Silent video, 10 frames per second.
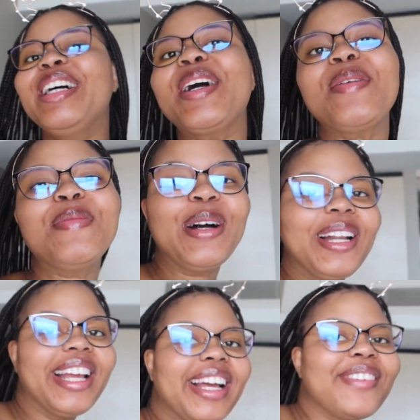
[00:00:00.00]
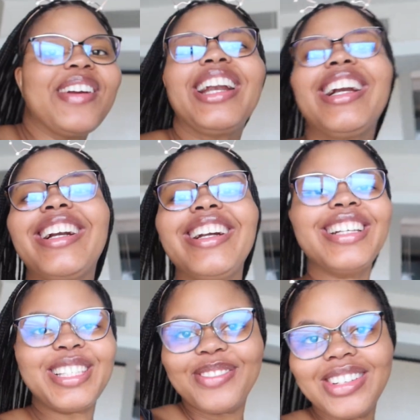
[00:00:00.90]
Good morning, Merry
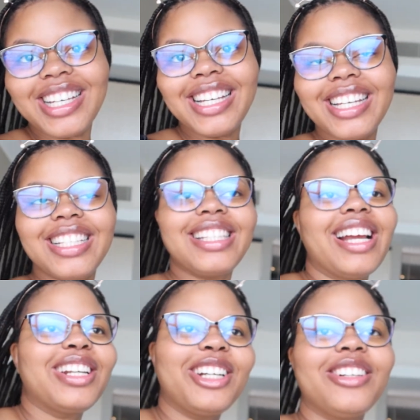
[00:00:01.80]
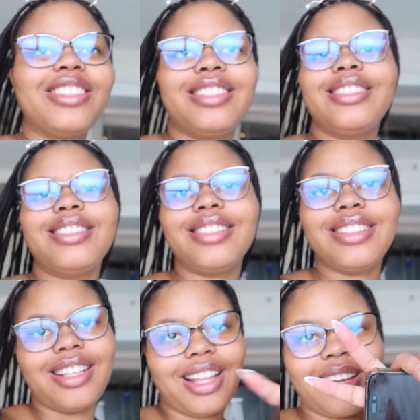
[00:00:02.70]
Christmas. I know this is
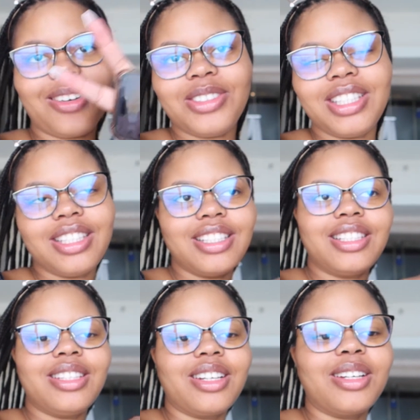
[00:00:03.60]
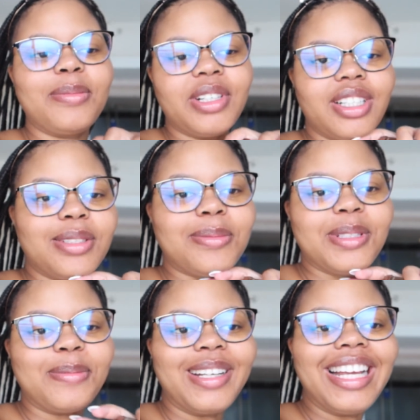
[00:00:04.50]
like obviously this is not gonna be
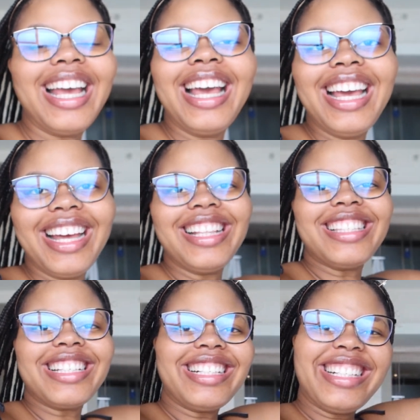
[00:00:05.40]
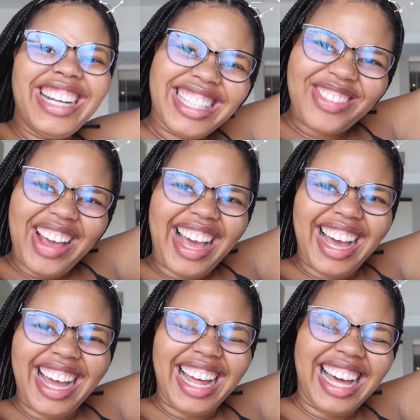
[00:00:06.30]
Christmas, but it's
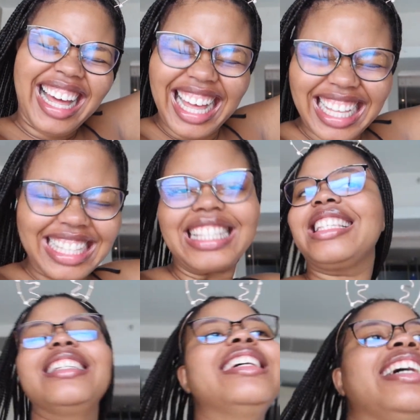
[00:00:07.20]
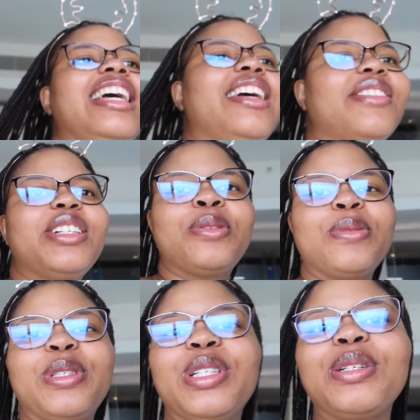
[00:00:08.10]
Christmas! Love
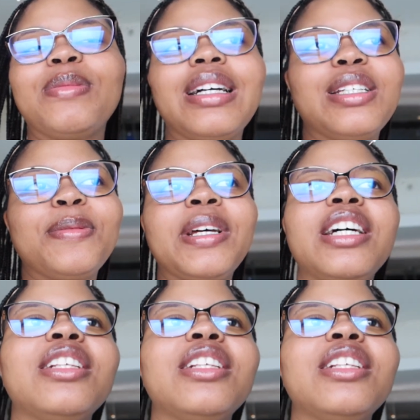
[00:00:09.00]
Christmas so much, but